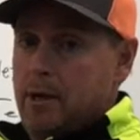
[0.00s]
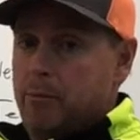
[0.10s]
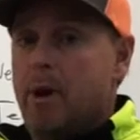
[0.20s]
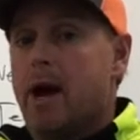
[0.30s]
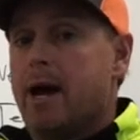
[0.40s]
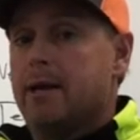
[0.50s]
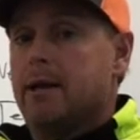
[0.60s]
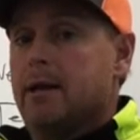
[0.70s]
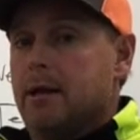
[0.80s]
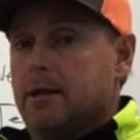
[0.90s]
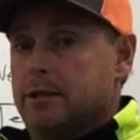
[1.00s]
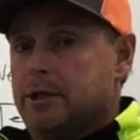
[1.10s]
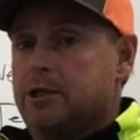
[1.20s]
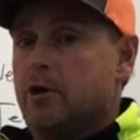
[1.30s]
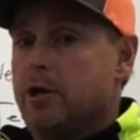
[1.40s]
but
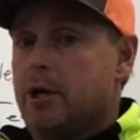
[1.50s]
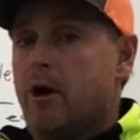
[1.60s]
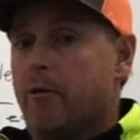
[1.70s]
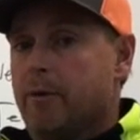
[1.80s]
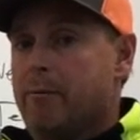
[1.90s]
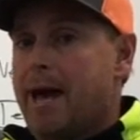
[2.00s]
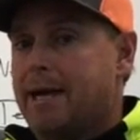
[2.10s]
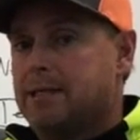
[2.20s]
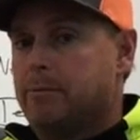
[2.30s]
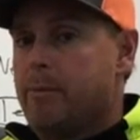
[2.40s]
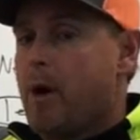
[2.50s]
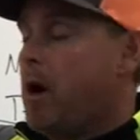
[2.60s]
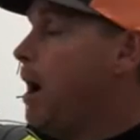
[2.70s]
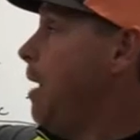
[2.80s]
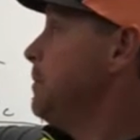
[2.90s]
just so you know, the maximum
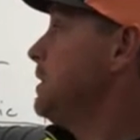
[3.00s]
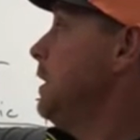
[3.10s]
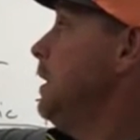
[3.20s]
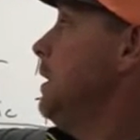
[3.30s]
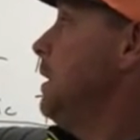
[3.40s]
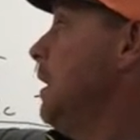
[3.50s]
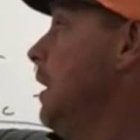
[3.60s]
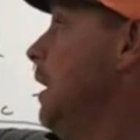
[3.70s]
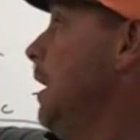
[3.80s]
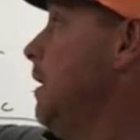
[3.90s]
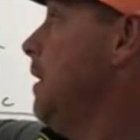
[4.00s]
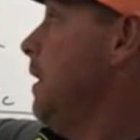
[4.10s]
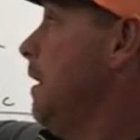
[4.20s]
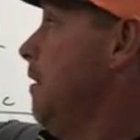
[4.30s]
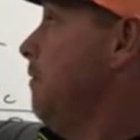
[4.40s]
hops
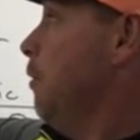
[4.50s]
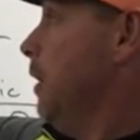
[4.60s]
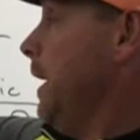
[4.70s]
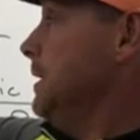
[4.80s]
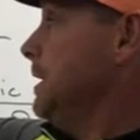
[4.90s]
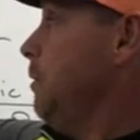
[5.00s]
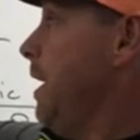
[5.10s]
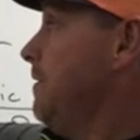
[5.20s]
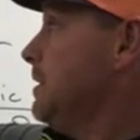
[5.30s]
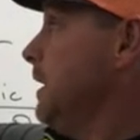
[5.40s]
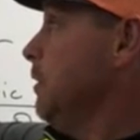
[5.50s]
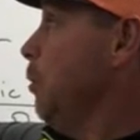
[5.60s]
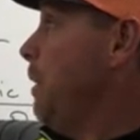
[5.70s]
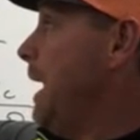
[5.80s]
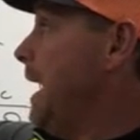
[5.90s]
for a Z-Wave signal
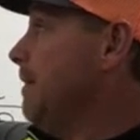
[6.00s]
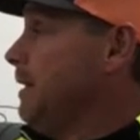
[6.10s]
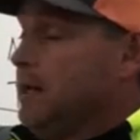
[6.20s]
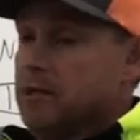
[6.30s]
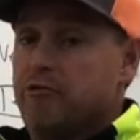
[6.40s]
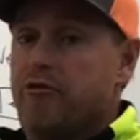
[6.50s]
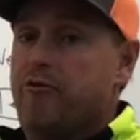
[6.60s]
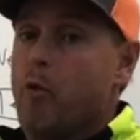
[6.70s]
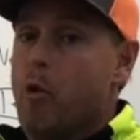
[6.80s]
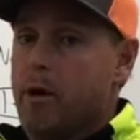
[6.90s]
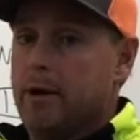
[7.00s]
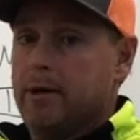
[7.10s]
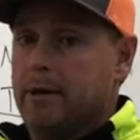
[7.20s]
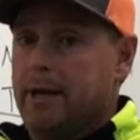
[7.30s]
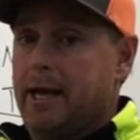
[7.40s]
path is 4,
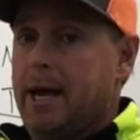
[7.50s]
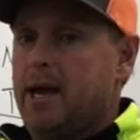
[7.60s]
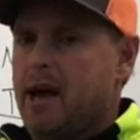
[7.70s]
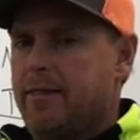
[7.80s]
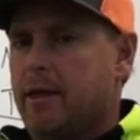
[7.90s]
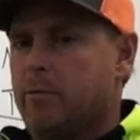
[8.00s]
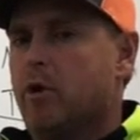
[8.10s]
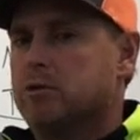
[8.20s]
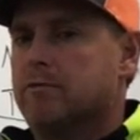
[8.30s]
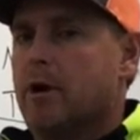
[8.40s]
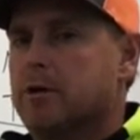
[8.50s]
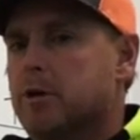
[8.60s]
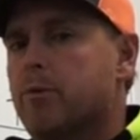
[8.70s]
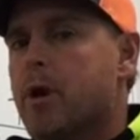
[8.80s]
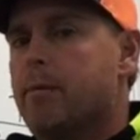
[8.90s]
okay? I think most of ours
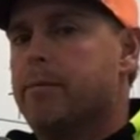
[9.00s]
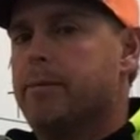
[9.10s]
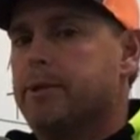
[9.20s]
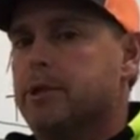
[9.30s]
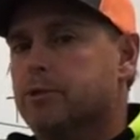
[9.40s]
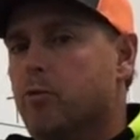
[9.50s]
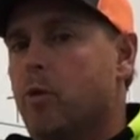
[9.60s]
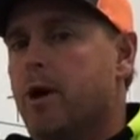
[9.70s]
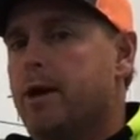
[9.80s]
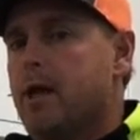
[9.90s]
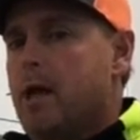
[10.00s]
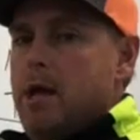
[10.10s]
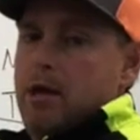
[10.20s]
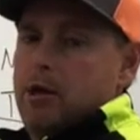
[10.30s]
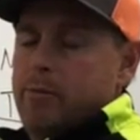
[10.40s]
are probably just 1.
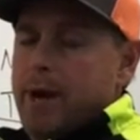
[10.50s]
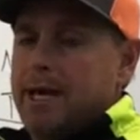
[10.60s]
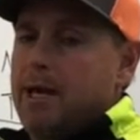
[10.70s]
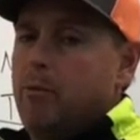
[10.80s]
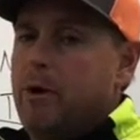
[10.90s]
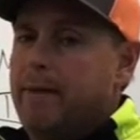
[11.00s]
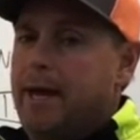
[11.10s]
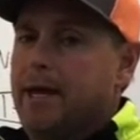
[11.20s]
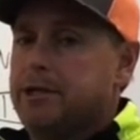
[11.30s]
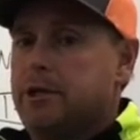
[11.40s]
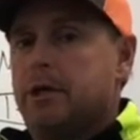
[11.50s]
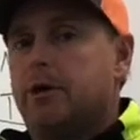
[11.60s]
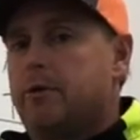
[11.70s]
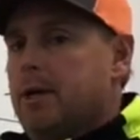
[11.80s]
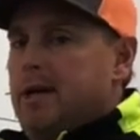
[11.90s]
You might get one that has
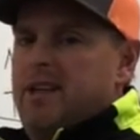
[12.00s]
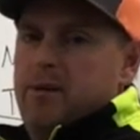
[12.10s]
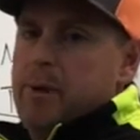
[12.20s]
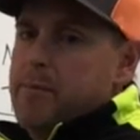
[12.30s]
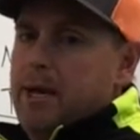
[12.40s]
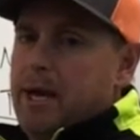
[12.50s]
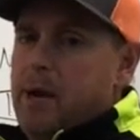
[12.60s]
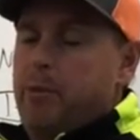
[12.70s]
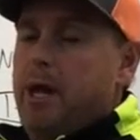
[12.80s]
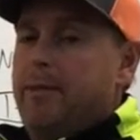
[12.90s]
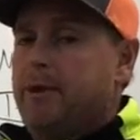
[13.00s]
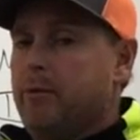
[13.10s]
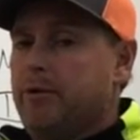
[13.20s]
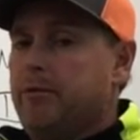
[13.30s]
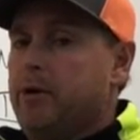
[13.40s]
2. There may be a couple out there
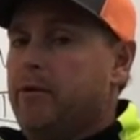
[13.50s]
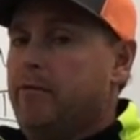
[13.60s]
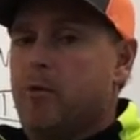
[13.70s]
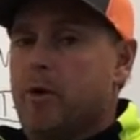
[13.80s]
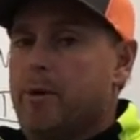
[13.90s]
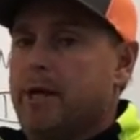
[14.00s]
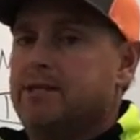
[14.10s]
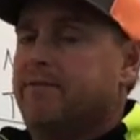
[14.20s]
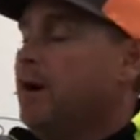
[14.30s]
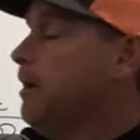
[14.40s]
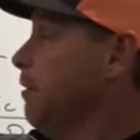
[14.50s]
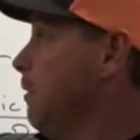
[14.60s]
with 3 or 4, but it's very